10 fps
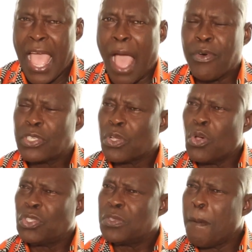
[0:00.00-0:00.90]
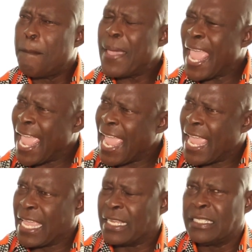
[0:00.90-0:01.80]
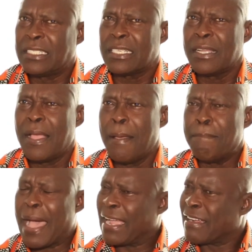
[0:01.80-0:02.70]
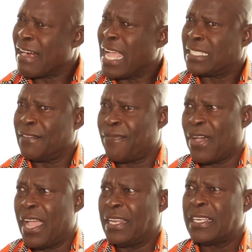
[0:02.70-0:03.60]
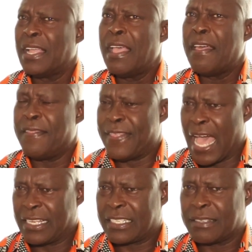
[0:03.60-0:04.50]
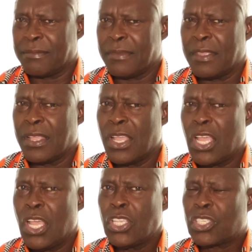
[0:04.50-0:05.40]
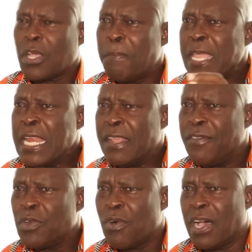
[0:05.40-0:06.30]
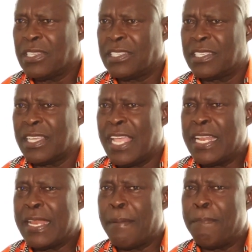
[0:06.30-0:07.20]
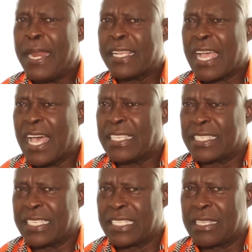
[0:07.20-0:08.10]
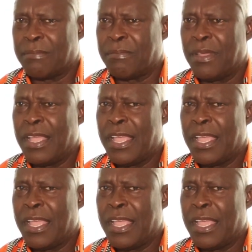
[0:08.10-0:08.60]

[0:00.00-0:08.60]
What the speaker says: I was also pained but gratified that some individuals in the medical system